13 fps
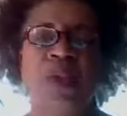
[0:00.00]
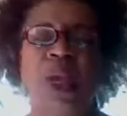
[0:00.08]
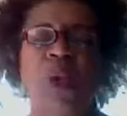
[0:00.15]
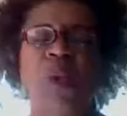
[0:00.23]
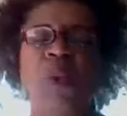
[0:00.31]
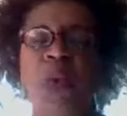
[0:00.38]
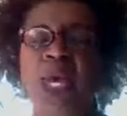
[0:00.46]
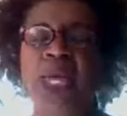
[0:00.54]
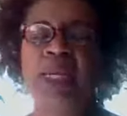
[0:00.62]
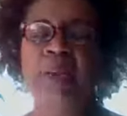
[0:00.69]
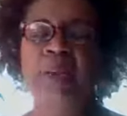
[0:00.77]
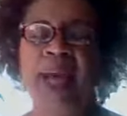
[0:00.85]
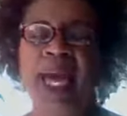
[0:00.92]

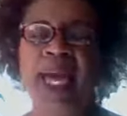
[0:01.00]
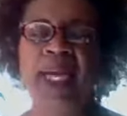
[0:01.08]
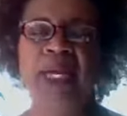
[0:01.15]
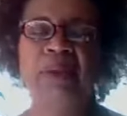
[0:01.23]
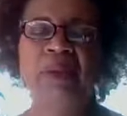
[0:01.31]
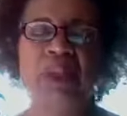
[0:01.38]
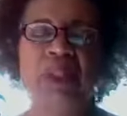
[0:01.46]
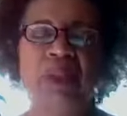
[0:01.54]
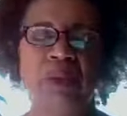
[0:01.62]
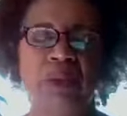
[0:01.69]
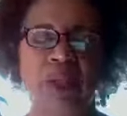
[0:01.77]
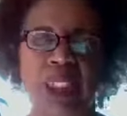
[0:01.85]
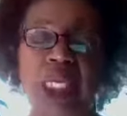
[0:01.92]
When my
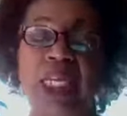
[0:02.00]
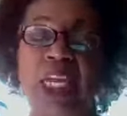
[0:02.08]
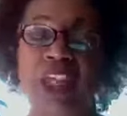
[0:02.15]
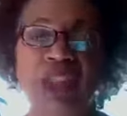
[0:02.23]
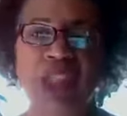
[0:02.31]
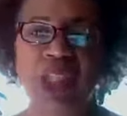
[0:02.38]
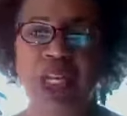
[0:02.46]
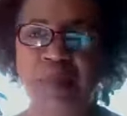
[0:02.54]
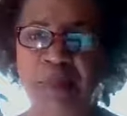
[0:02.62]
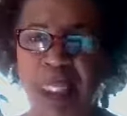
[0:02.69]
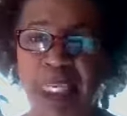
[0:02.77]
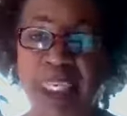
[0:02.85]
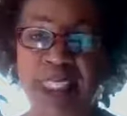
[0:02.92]
teenage son,
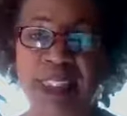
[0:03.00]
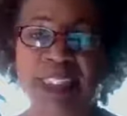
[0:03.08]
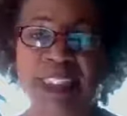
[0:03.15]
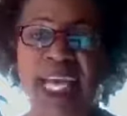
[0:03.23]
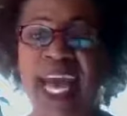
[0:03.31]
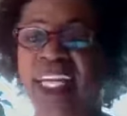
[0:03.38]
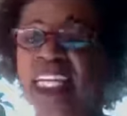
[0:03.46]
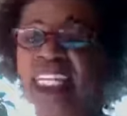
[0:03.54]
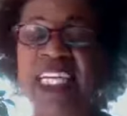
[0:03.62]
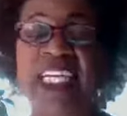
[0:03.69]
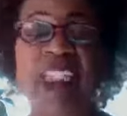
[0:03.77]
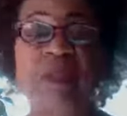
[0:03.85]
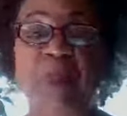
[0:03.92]
Blaise, died
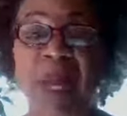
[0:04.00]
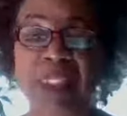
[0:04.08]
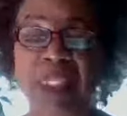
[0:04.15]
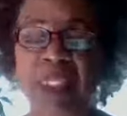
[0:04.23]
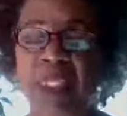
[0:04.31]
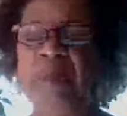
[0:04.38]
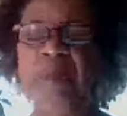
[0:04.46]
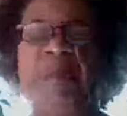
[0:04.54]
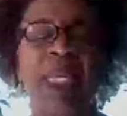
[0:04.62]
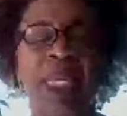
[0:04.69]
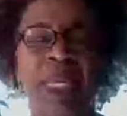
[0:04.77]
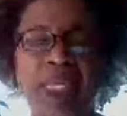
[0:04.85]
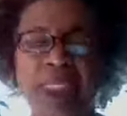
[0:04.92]
unexpectedly
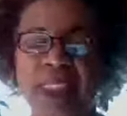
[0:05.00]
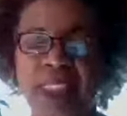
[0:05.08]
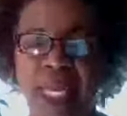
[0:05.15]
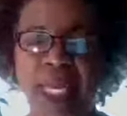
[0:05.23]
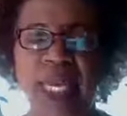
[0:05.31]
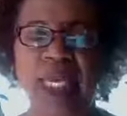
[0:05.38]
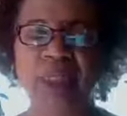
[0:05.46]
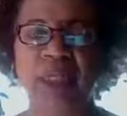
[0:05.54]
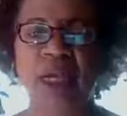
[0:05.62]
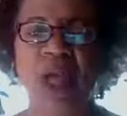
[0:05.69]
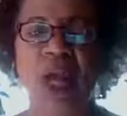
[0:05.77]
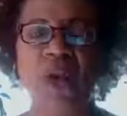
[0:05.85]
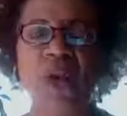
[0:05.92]
many decades
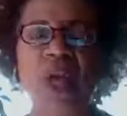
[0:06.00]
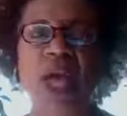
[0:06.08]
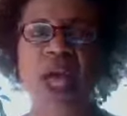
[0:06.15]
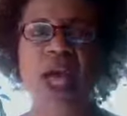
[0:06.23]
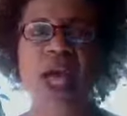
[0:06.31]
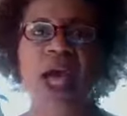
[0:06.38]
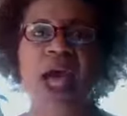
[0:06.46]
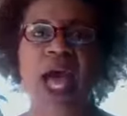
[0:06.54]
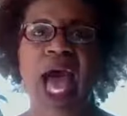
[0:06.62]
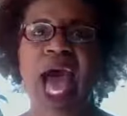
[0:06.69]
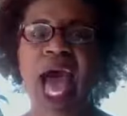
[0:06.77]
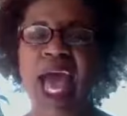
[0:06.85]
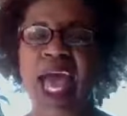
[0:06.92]
ago,
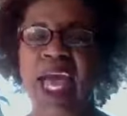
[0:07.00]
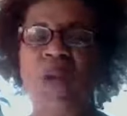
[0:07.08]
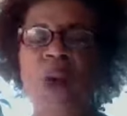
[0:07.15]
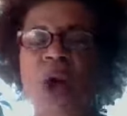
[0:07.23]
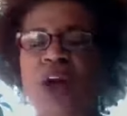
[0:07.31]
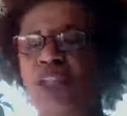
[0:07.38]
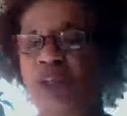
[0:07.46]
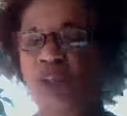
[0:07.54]
I walked